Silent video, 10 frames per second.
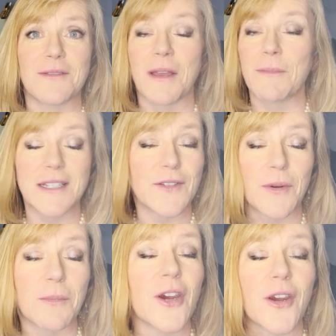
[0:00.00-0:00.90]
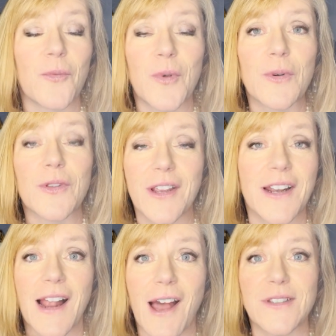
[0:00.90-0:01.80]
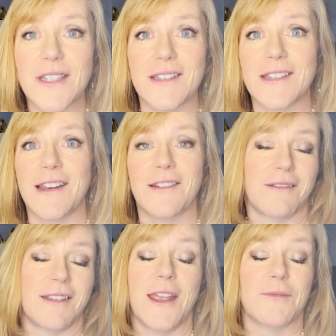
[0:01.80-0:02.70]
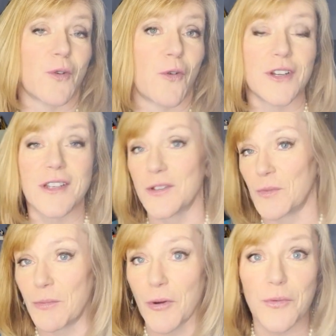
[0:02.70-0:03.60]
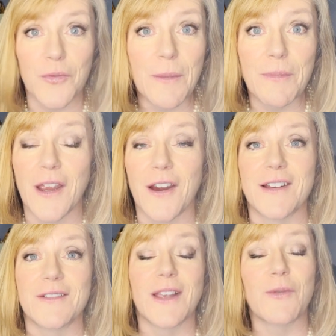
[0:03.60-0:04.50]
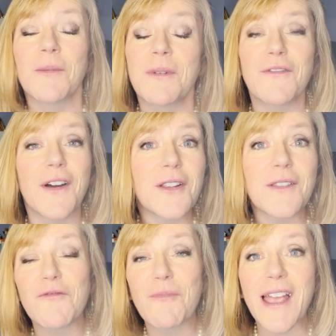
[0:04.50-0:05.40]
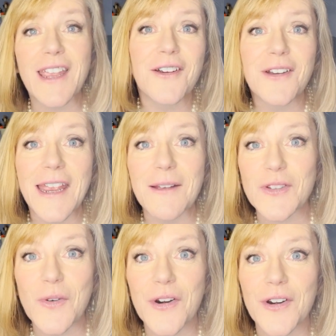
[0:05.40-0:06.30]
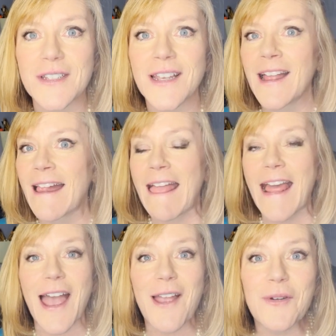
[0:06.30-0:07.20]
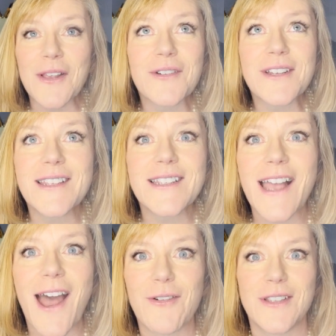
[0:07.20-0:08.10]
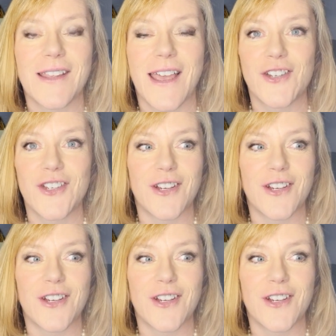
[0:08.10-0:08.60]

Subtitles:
my best friend, Mary, we were looking at houses in Cam's Corners because we both grew up there and like, wouldn't it be fun to live back here in Cam's Corners? And we looked at this house last